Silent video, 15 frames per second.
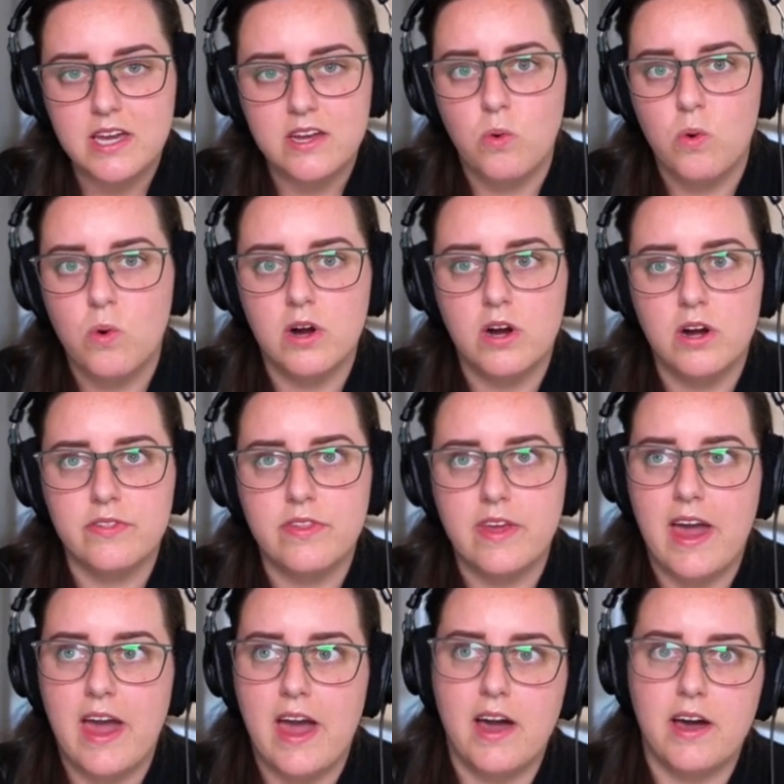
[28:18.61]
or they
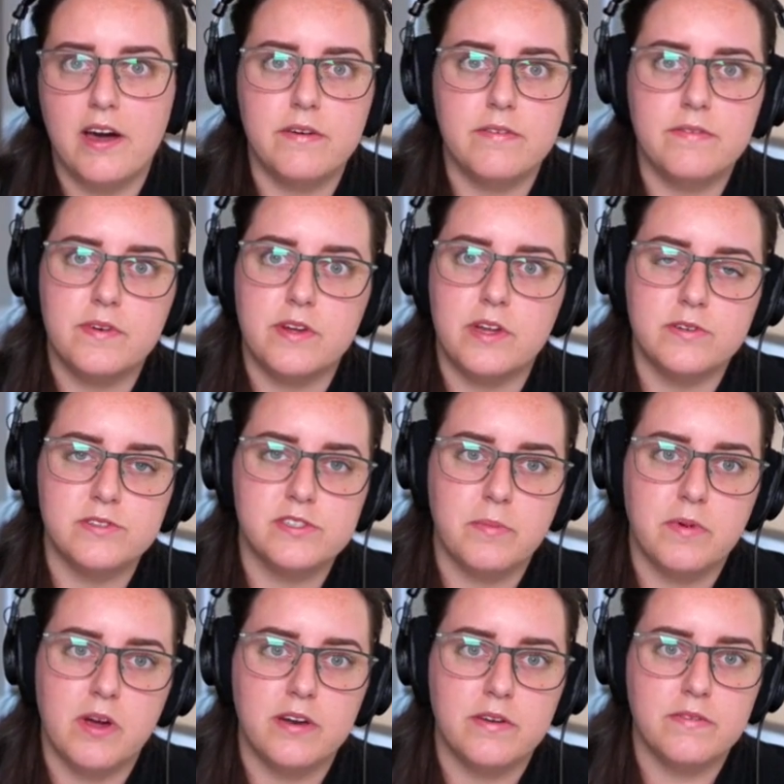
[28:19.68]
have some
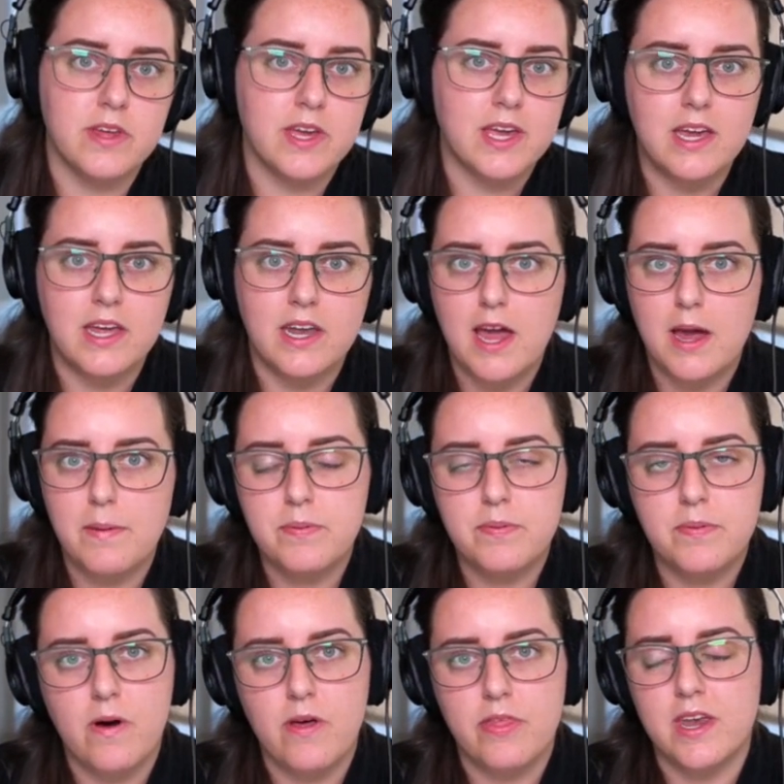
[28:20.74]
kind of in-app
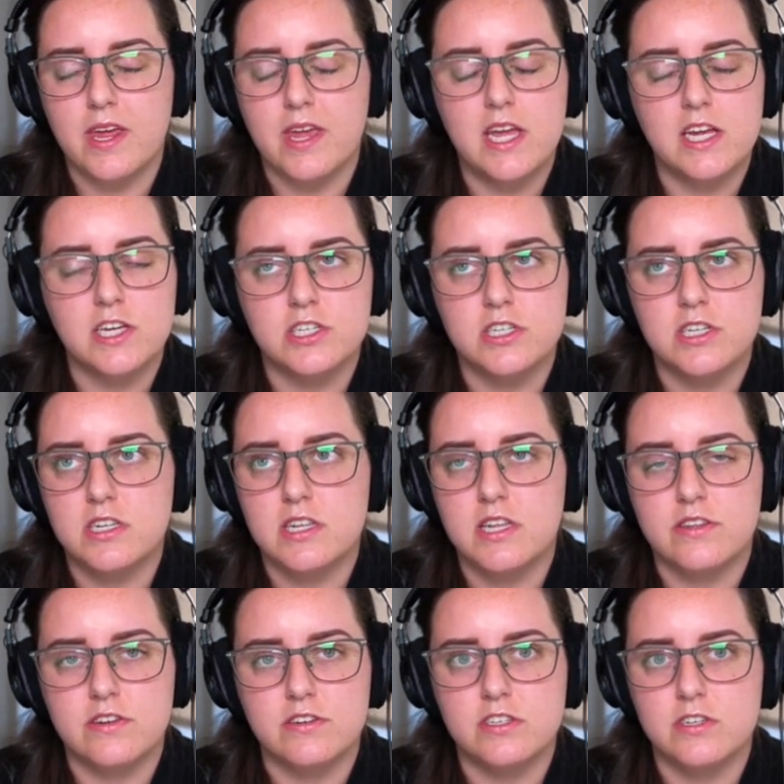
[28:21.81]
authentication that
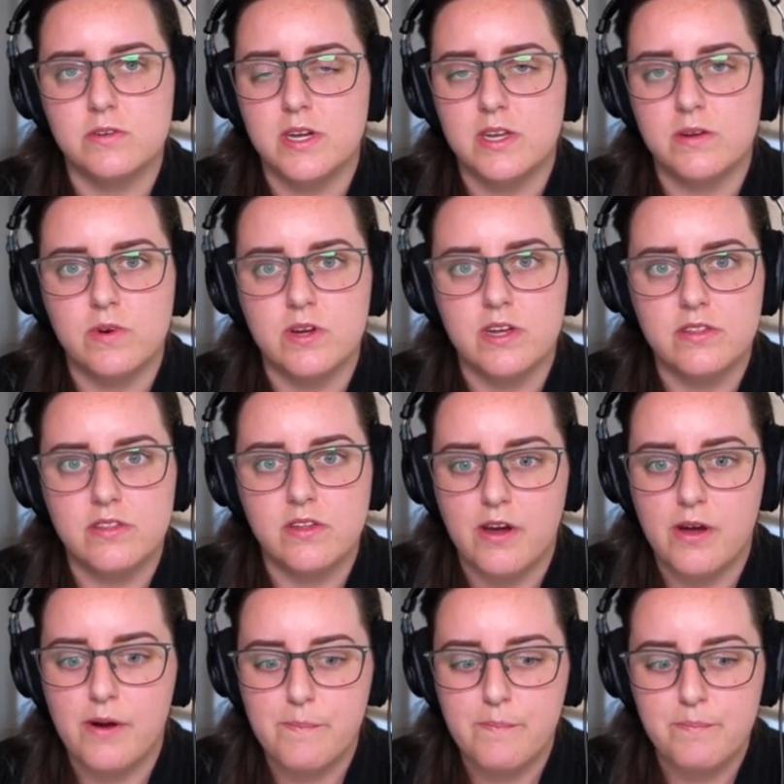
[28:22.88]
they're doing with
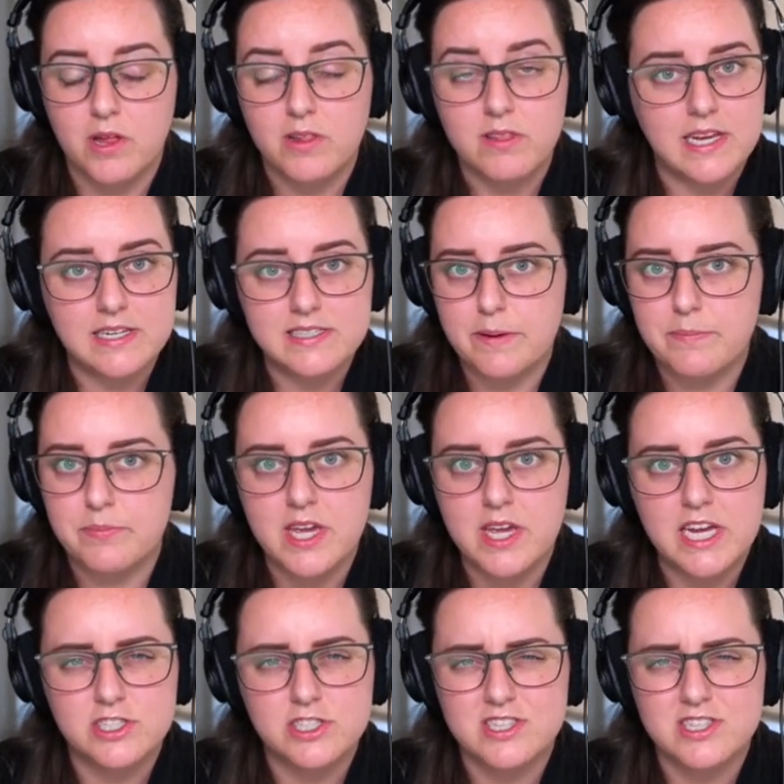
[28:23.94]
a linked application,